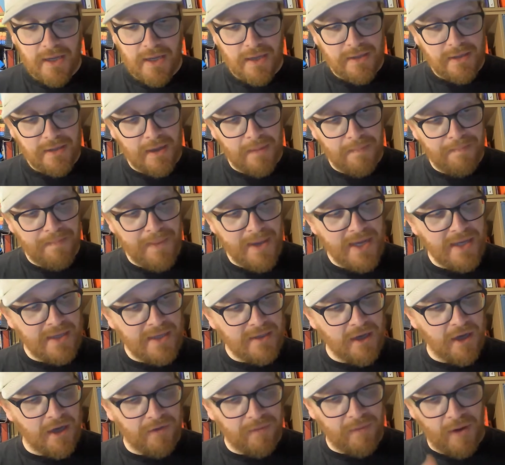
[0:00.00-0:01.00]
So B
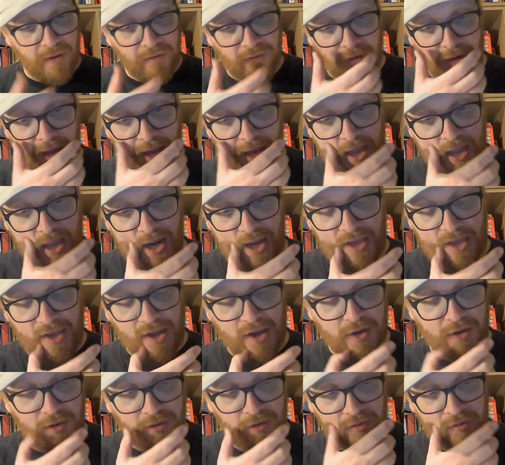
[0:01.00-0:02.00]
starts with 108 and it
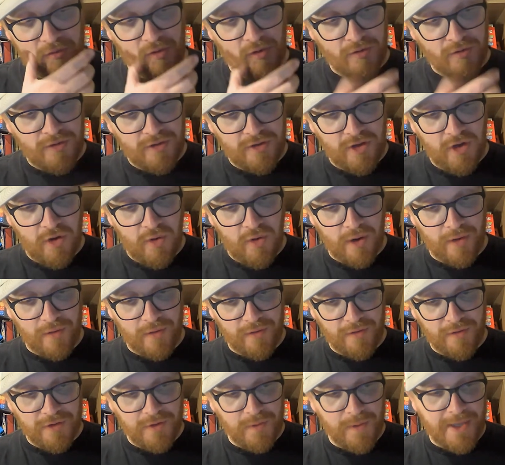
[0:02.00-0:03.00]
goes through to
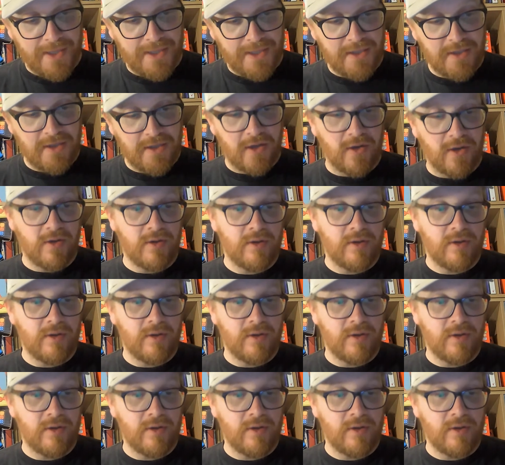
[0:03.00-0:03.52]
222.